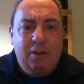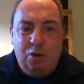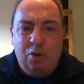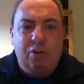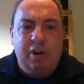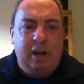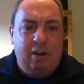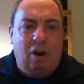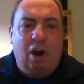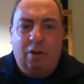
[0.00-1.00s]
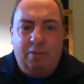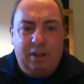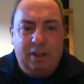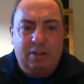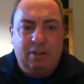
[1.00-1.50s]
"You created all
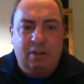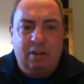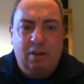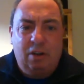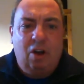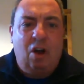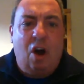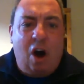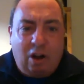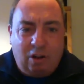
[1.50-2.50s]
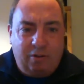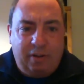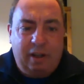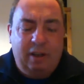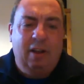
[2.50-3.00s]
of this, all
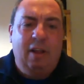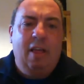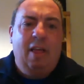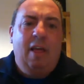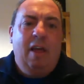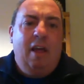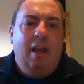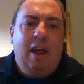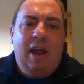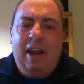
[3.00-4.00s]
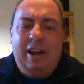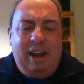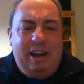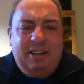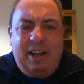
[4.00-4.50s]
of it," and
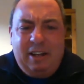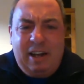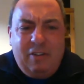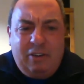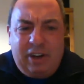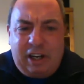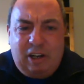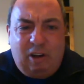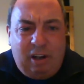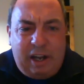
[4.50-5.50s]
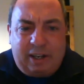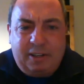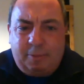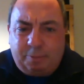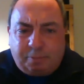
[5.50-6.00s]
it never really
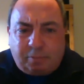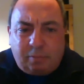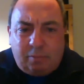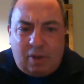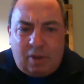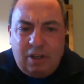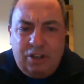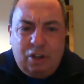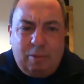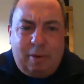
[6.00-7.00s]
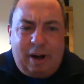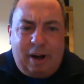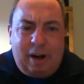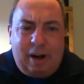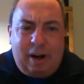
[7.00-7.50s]
clicked until
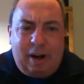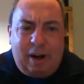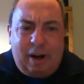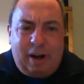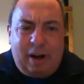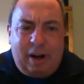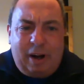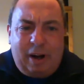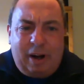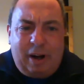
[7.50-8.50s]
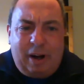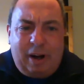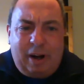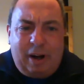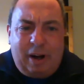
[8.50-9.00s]
about it was actually
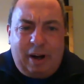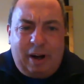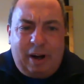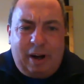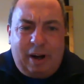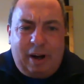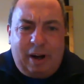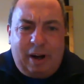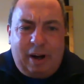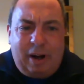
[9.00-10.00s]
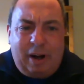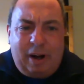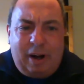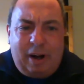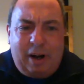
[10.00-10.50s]
10 years later when I was doing that
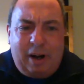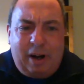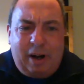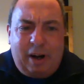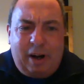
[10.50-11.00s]
meditation,